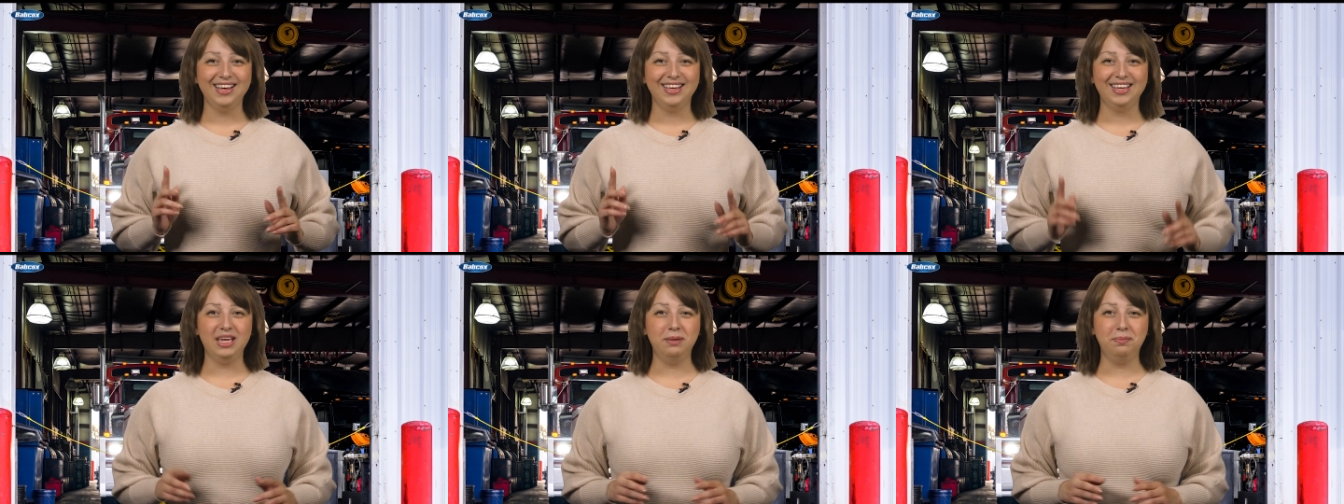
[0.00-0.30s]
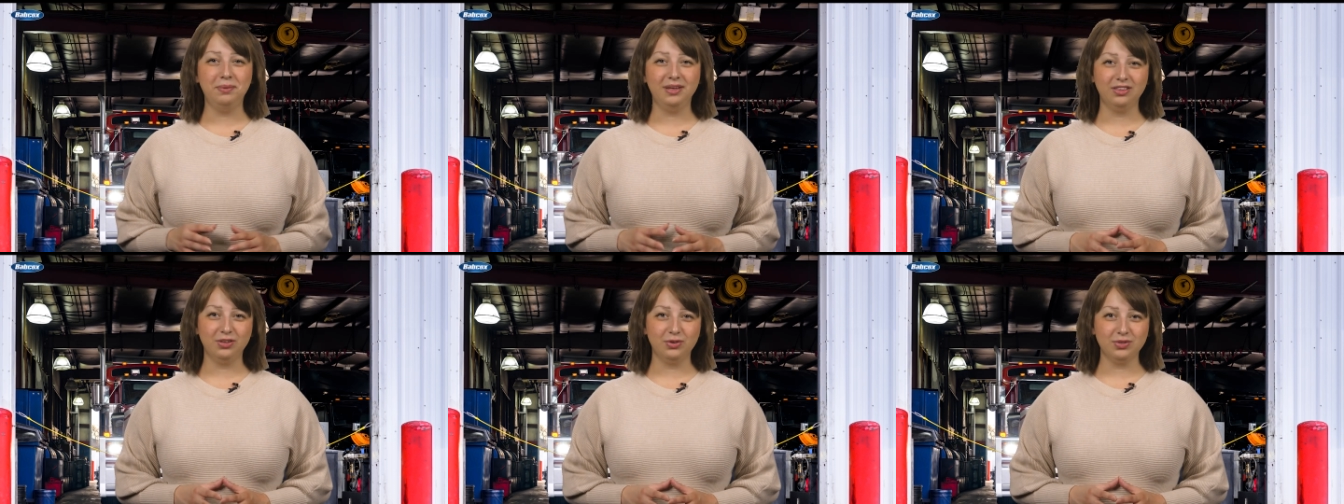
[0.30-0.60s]

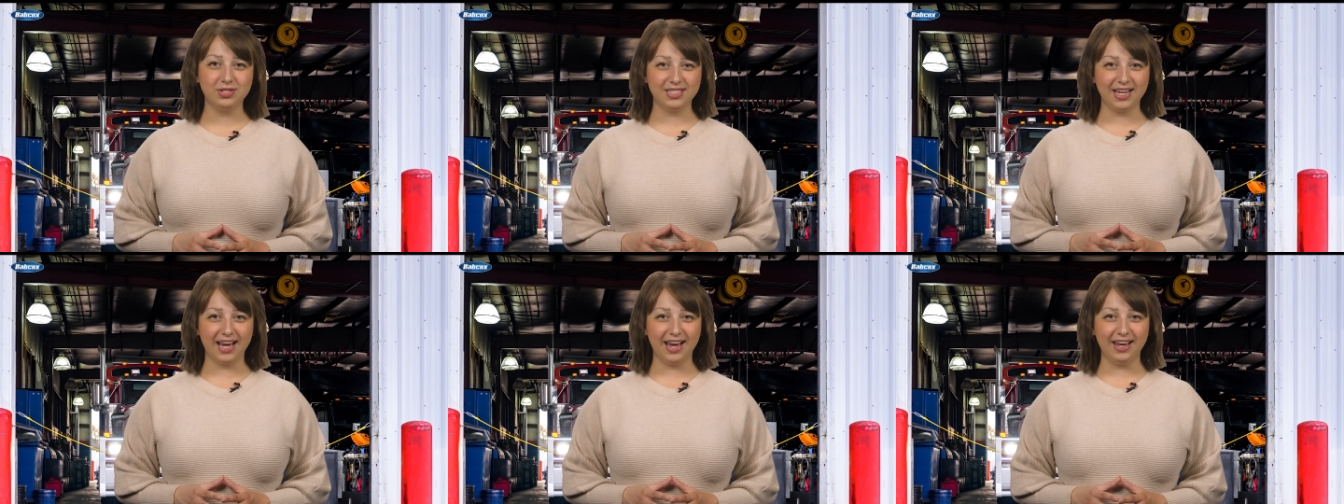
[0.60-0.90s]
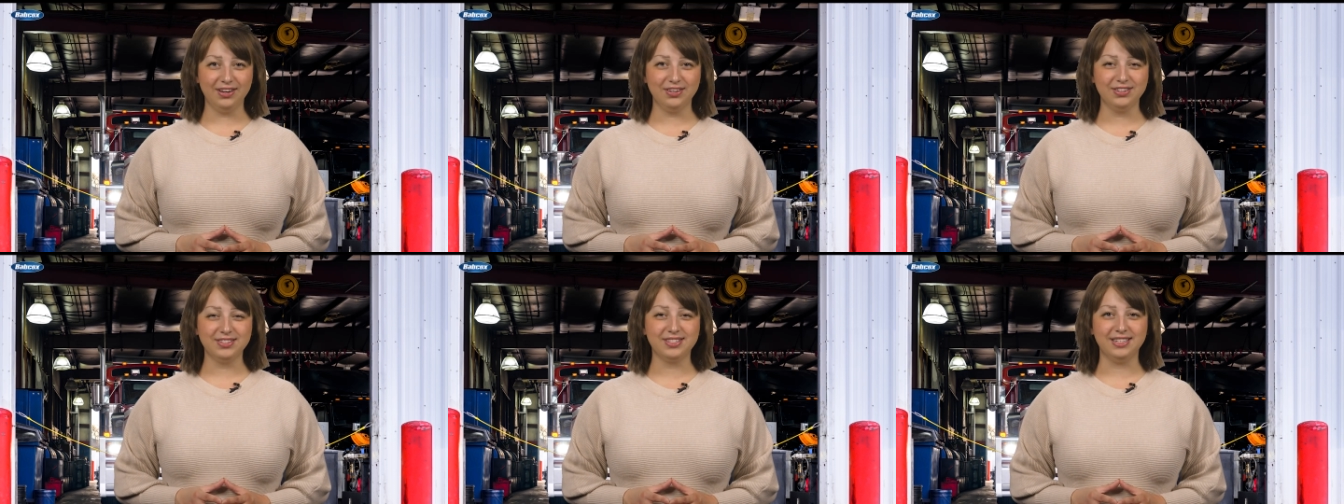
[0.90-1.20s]
Keeping those
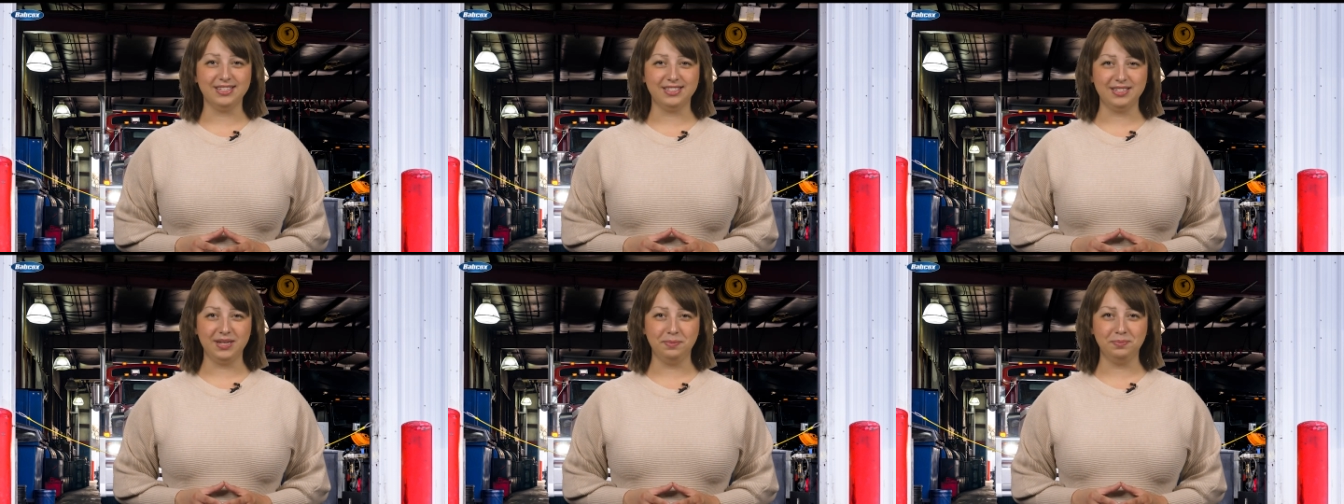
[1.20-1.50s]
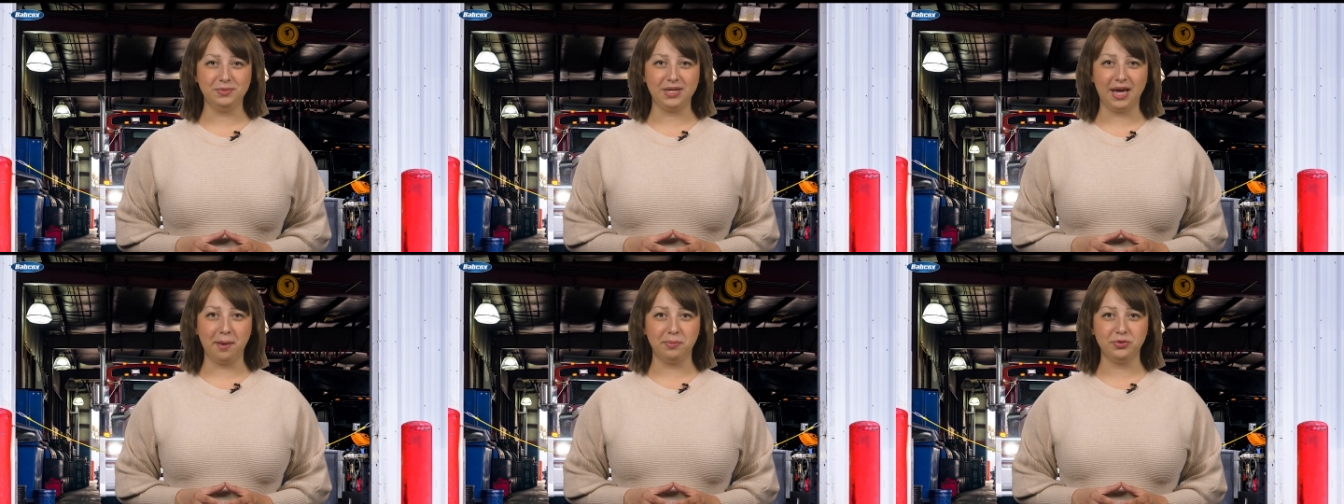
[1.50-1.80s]
tires in
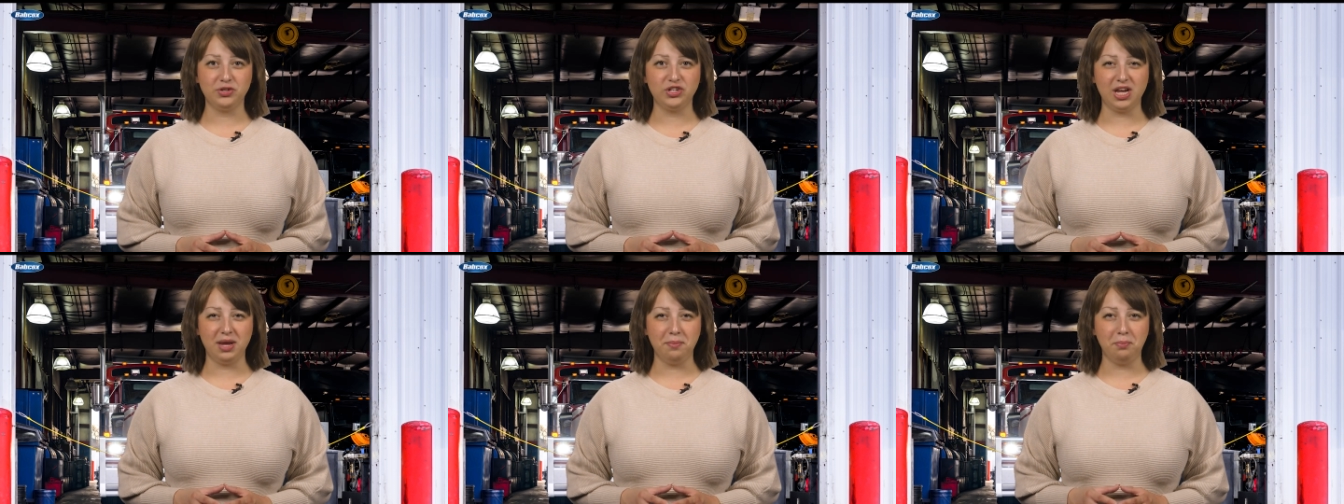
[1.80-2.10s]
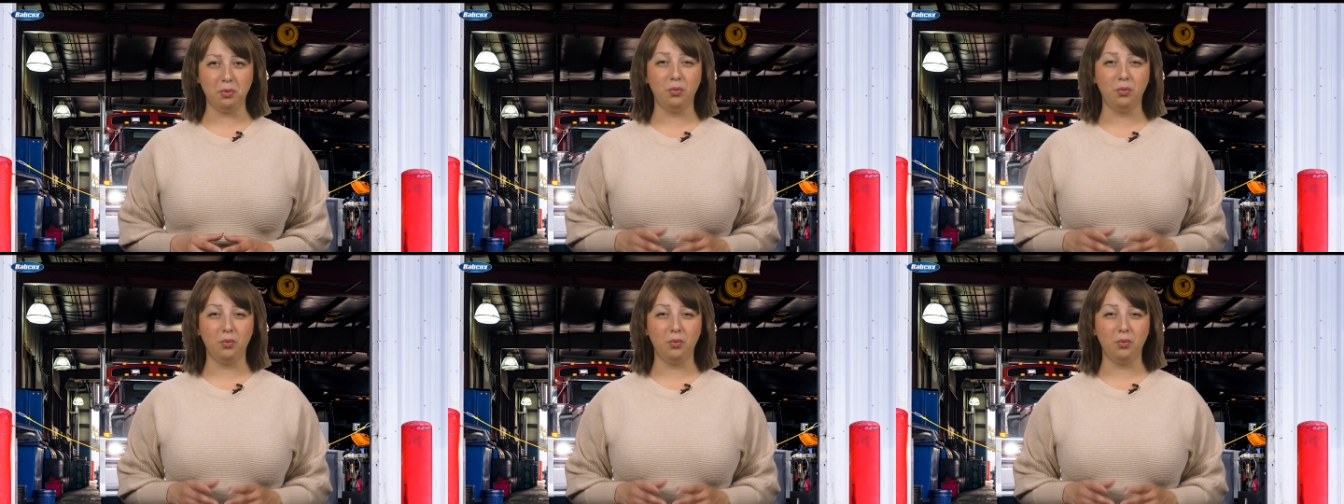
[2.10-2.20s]
tip top shape